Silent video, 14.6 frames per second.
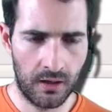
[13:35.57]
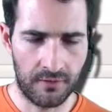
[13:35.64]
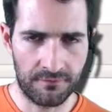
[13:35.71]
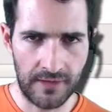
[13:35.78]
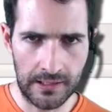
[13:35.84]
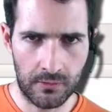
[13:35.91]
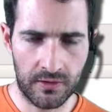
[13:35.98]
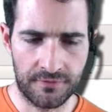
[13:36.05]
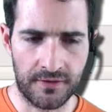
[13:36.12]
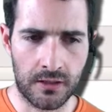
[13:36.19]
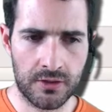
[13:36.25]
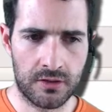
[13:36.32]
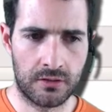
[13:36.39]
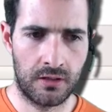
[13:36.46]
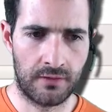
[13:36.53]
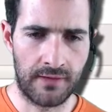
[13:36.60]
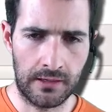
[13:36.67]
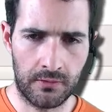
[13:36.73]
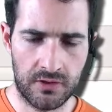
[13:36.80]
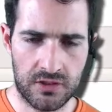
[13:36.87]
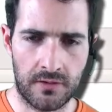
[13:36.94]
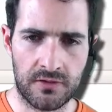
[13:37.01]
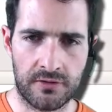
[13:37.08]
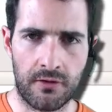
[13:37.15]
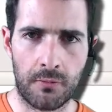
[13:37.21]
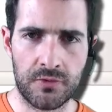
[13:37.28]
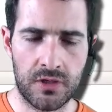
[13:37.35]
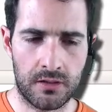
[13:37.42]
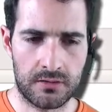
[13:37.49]
evaluate the function, evaluate the Chebyshev
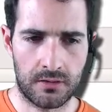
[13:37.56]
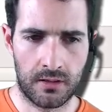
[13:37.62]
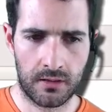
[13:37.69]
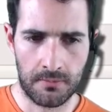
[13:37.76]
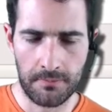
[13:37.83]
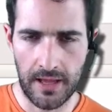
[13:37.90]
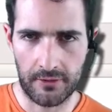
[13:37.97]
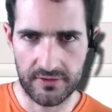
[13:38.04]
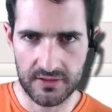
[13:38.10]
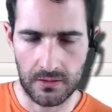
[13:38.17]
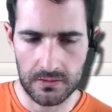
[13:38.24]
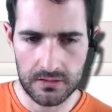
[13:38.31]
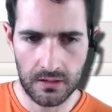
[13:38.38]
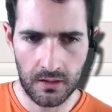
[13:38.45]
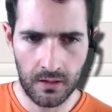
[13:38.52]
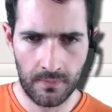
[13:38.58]
object, and compare the results.